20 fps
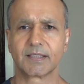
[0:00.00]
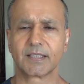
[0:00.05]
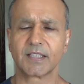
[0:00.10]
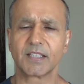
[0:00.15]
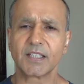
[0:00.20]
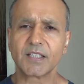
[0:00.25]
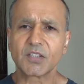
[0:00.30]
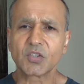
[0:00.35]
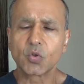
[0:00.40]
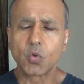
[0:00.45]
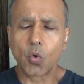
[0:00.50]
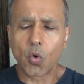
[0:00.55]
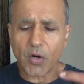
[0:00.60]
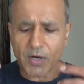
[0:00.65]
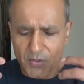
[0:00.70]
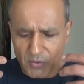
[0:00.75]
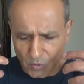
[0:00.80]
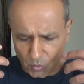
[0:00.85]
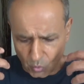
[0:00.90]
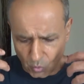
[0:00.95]
is
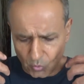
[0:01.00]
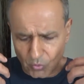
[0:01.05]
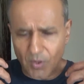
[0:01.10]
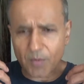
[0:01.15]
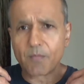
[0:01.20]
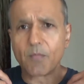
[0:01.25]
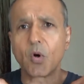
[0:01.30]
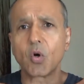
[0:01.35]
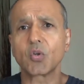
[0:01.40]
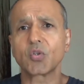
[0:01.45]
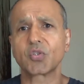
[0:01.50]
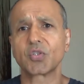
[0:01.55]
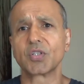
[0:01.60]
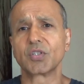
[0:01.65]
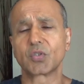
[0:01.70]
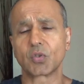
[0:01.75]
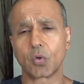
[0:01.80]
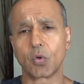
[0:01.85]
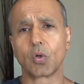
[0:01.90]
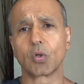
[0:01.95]
going through the
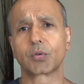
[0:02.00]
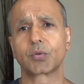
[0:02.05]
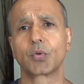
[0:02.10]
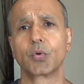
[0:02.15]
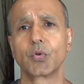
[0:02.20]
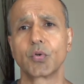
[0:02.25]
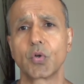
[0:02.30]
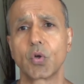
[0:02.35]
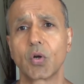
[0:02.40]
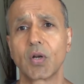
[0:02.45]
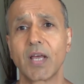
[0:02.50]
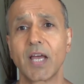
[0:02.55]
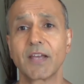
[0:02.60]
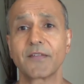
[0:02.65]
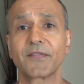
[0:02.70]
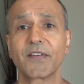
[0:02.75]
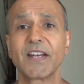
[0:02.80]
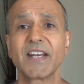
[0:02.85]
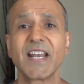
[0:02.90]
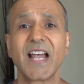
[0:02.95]
motions all through your
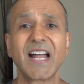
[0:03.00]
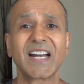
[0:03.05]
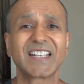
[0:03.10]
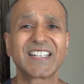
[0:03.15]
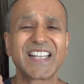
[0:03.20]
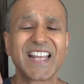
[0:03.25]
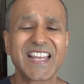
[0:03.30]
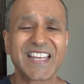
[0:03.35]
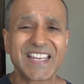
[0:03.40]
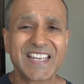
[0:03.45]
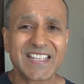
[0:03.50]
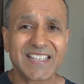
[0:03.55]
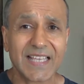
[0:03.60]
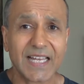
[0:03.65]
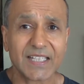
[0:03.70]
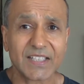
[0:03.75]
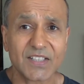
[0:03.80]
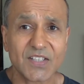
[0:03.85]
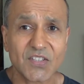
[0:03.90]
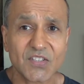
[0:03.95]
life and not taking
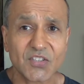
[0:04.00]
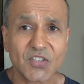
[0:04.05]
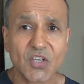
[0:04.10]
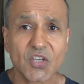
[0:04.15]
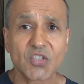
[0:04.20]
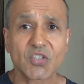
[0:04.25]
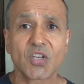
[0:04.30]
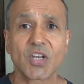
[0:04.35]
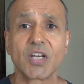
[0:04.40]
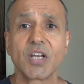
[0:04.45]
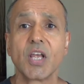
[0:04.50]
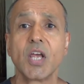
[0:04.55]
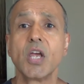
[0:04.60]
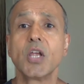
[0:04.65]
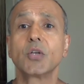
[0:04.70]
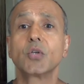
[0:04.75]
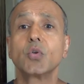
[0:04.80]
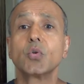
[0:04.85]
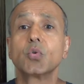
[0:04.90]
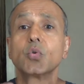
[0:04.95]
that decision
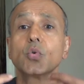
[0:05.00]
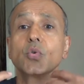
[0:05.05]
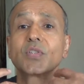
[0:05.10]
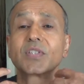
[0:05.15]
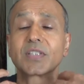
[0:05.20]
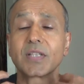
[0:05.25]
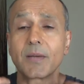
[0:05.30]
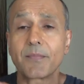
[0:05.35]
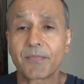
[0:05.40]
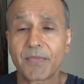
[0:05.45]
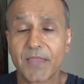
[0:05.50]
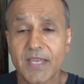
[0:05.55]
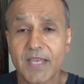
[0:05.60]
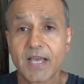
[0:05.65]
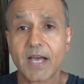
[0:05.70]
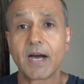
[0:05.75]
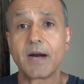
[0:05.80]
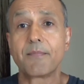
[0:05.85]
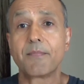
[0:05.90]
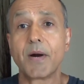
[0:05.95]
to do something
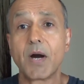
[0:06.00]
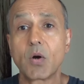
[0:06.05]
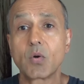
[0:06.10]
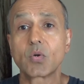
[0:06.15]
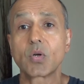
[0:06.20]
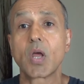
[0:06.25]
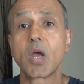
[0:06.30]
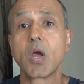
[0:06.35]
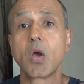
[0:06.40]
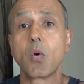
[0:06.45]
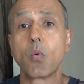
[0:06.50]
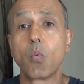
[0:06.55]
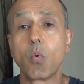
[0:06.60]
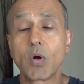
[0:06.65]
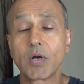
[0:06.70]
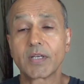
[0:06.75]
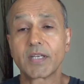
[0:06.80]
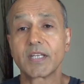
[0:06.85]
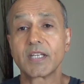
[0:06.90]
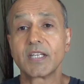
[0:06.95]
about
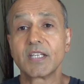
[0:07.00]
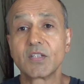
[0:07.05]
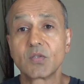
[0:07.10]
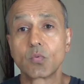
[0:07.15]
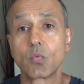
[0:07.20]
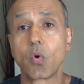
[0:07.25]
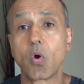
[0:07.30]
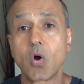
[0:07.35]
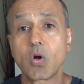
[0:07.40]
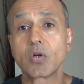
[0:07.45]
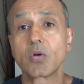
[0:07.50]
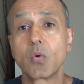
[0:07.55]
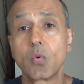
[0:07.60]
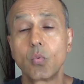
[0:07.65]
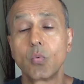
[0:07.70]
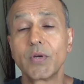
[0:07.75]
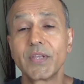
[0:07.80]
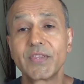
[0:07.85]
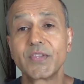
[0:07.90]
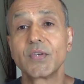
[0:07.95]
what is wrong
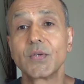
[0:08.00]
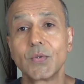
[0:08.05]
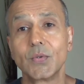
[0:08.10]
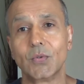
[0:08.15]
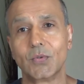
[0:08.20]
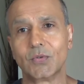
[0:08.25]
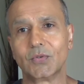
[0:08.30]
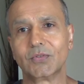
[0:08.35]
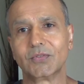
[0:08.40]
with you.